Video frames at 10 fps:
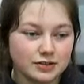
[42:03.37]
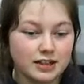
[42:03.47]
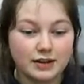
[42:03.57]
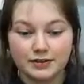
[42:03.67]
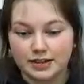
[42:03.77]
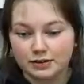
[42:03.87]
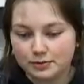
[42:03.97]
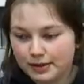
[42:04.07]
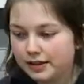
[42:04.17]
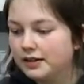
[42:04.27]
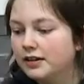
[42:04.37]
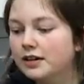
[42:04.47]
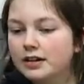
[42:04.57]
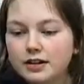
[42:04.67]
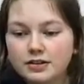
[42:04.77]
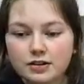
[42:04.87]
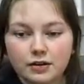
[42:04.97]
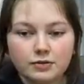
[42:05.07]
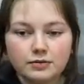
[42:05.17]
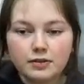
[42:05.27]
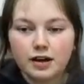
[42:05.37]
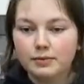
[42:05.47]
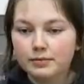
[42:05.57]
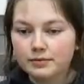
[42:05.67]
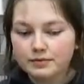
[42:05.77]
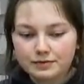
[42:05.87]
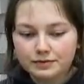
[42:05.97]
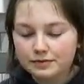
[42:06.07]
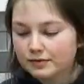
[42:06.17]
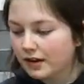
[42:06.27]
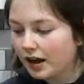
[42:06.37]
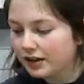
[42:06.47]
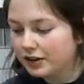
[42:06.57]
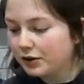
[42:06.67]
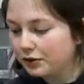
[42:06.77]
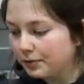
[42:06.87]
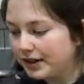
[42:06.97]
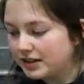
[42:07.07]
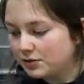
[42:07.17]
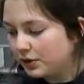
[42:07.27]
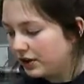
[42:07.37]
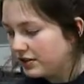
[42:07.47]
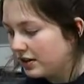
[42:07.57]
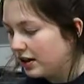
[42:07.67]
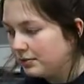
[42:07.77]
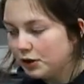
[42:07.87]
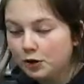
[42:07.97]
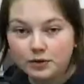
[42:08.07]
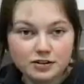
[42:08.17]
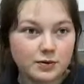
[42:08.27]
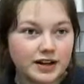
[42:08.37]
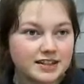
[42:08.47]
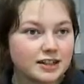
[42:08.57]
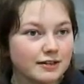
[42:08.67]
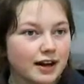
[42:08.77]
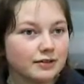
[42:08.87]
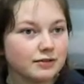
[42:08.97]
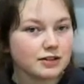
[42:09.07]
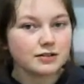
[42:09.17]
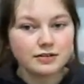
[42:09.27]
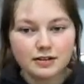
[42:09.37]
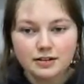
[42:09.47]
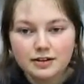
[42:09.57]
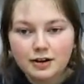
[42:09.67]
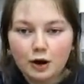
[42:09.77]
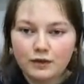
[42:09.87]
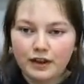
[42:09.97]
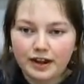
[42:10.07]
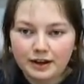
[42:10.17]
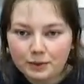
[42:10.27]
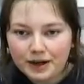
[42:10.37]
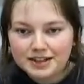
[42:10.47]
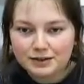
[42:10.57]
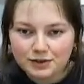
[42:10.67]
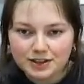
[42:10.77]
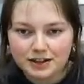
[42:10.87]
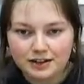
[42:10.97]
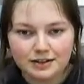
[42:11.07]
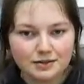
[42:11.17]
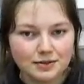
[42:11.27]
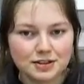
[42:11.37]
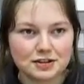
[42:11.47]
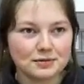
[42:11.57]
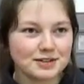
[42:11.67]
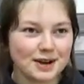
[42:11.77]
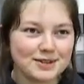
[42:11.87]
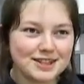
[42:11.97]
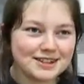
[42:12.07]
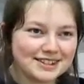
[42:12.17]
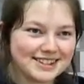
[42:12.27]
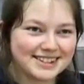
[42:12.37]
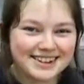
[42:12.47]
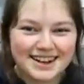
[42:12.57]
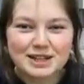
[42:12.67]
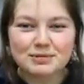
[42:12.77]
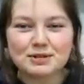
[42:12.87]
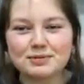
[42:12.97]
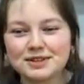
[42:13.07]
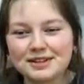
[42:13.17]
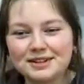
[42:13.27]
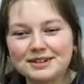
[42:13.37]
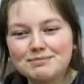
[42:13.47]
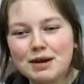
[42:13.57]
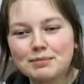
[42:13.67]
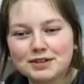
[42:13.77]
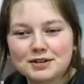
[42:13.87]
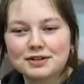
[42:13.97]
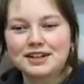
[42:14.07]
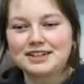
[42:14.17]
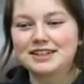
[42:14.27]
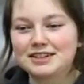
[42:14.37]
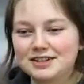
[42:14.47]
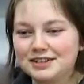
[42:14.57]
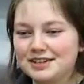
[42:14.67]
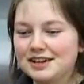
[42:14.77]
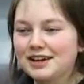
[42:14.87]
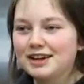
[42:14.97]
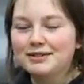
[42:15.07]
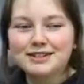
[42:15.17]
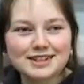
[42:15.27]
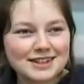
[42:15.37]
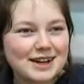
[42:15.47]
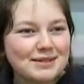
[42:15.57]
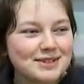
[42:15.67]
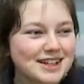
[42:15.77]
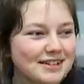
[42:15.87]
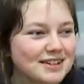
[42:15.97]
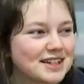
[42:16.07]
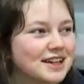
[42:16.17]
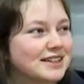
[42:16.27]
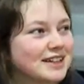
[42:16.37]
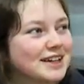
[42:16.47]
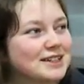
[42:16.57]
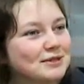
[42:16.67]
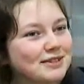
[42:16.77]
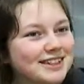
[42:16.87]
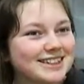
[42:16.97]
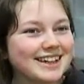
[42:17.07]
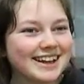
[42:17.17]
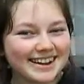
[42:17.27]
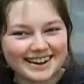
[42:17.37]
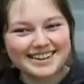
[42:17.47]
He never tells me. So I can cook the pizzas one at a time. No one's waiting around over there waiting for dinner, which sometimes he does, especially with the members' cooking sessions. Louis just comes downstairs. Is it ready yet?